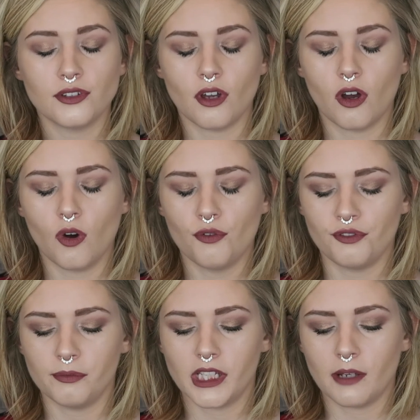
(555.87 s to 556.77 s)
So
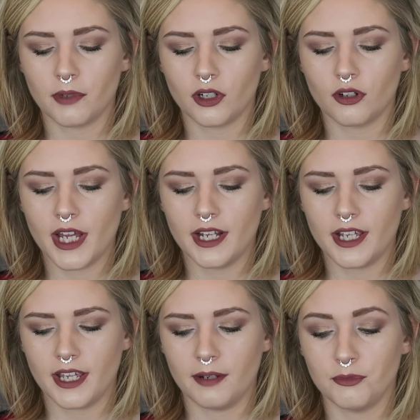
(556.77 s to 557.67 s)
for me, I'm going to go ahead
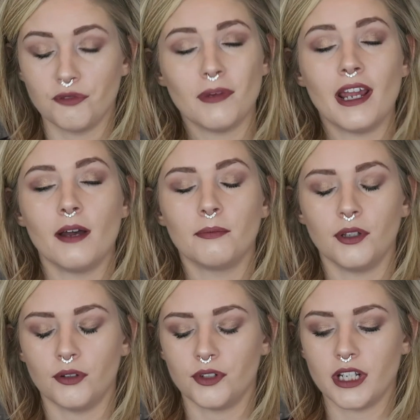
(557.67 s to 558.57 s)
and move my
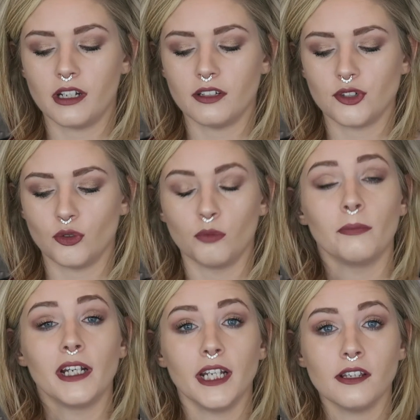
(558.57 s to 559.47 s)
upload date to
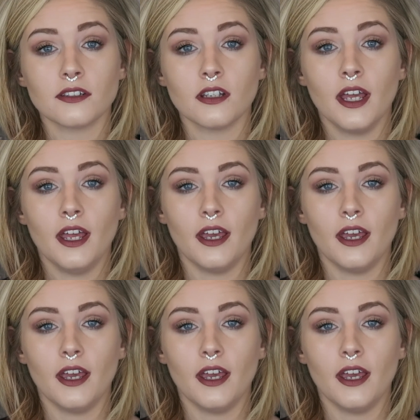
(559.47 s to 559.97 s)
Mondays.